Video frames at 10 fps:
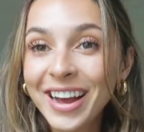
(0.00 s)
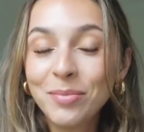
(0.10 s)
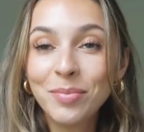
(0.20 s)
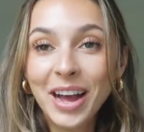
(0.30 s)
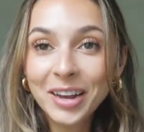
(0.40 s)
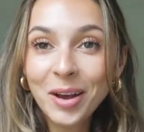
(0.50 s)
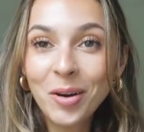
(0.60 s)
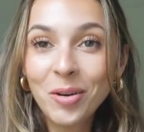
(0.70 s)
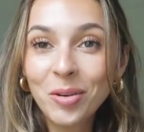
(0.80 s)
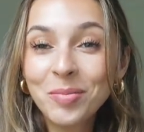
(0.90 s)
I'm back
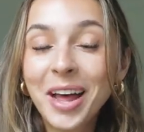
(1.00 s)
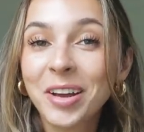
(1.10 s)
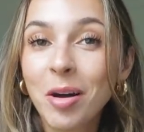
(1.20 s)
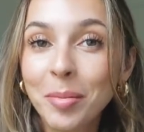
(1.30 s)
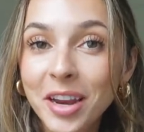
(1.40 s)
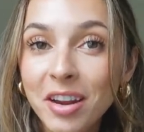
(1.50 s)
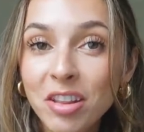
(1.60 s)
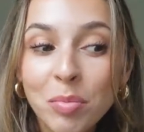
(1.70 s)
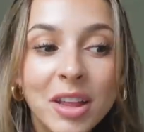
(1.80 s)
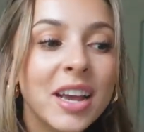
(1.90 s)
home. I got my name of
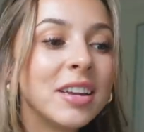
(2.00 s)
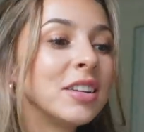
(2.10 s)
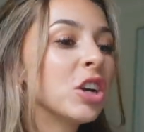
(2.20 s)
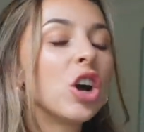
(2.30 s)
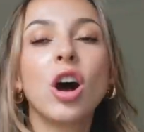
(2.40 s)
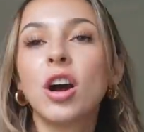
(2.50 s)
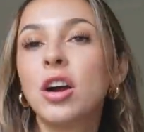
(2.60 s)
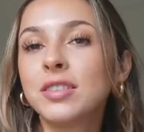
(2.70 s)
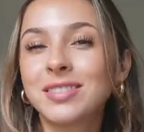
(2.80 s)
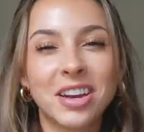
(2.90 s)
the plant and the
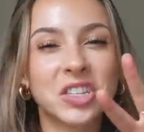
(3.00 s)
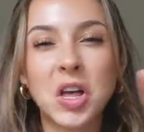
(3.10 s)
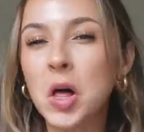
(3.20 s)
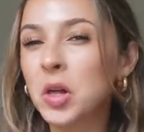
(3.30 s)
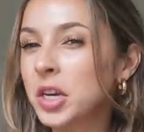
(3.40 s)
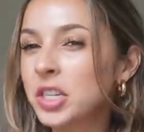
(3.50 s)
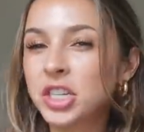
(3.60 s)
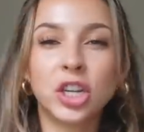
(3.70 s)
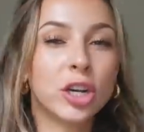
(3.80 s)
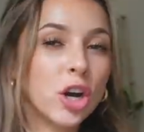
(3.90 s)
cards. That is all good
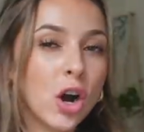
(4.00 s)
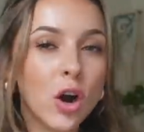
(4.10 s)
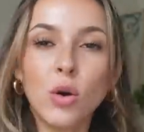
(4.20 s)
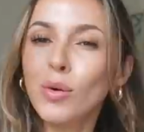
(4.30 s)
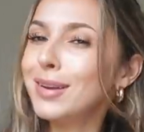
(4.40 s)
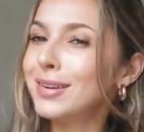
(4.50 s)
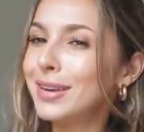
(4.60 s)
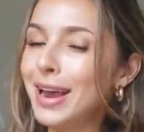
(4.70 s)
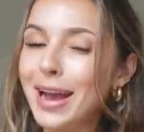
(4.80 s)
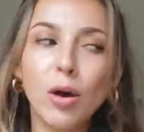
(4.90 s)
to go
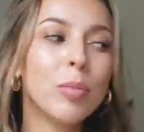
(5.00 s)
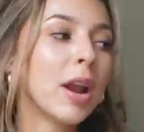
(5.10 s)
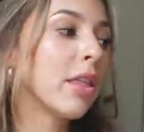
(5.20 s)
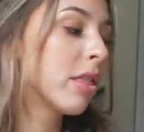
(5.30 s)
now, but I